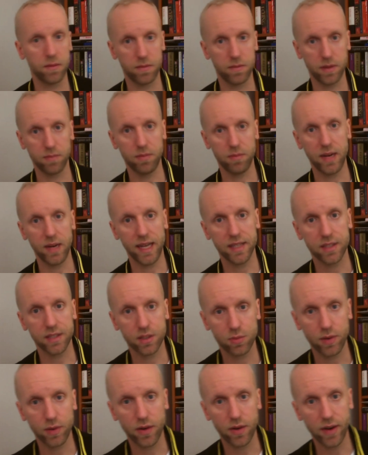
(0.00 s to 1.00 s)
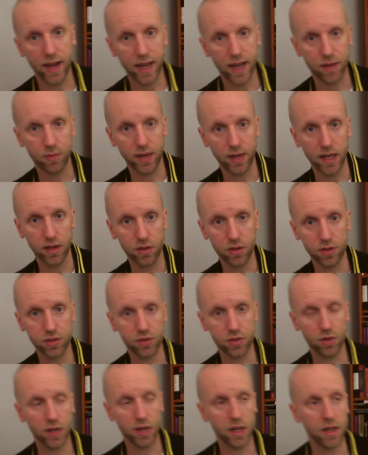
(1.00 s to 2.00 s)
places where I had really good
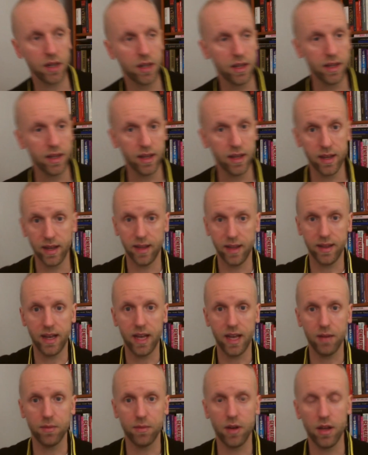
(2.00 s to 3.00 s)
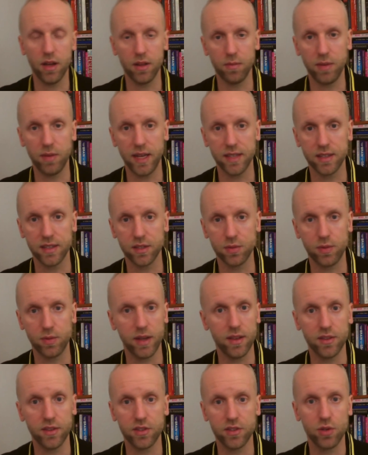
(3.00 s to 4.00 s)
soil, and I had other places
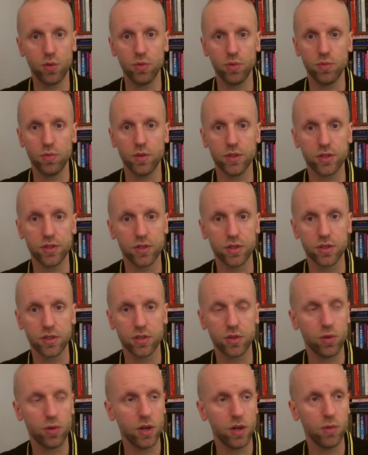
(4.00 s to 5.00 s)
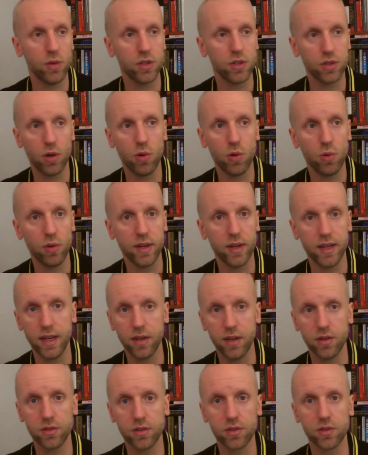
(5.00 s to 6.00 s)
where the soil was old and
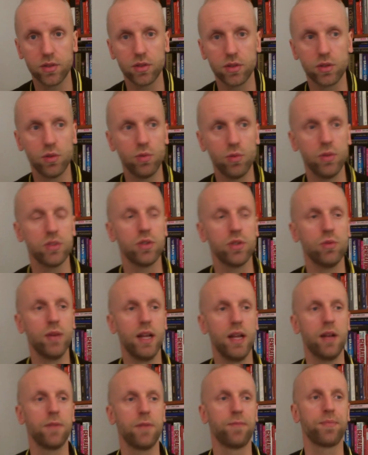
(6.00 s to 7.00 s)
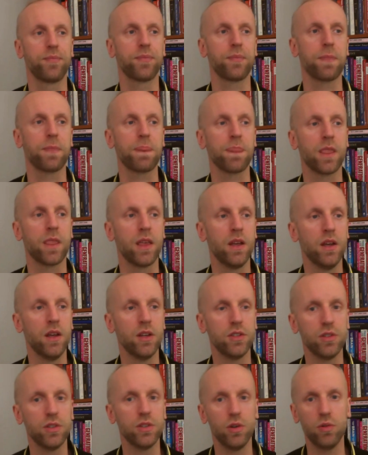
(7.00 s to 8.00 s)
did not go so well.
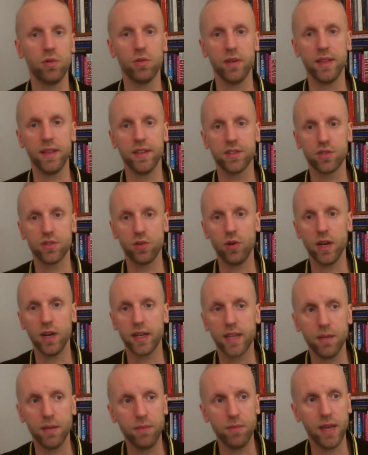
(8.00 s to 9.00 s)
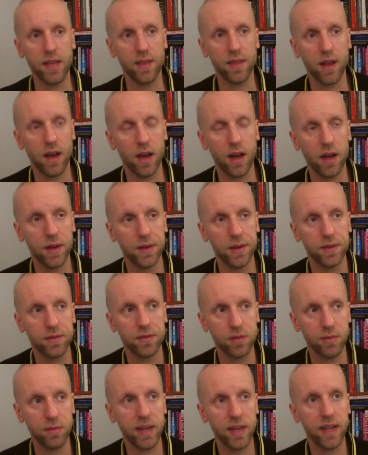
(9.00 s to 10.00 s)
So, and the soil can be
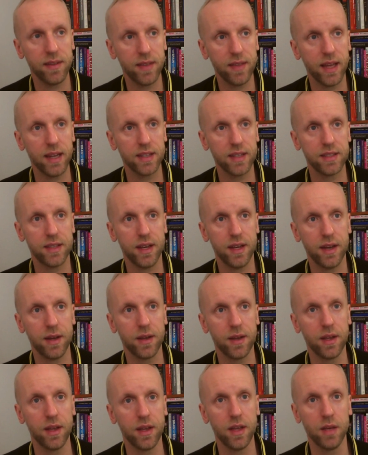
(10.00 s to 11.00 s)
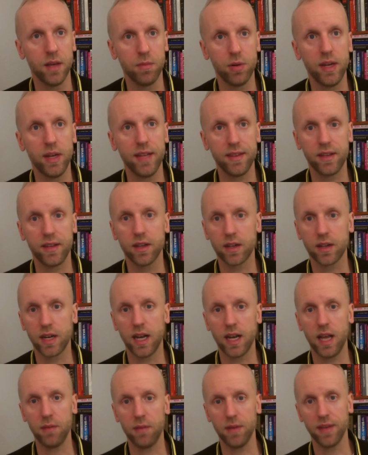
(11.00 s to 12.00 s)
for me, that is the political
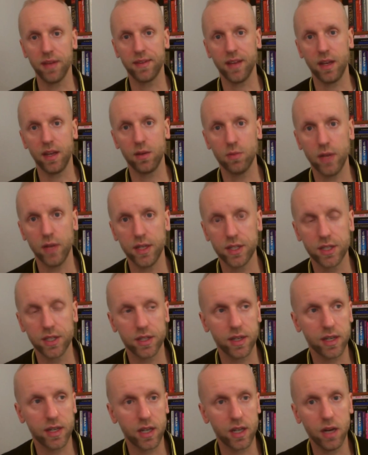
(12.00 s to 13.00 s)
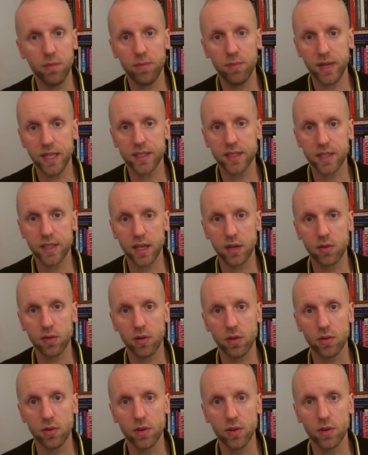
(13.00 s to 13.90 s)
climate in which companies can grow.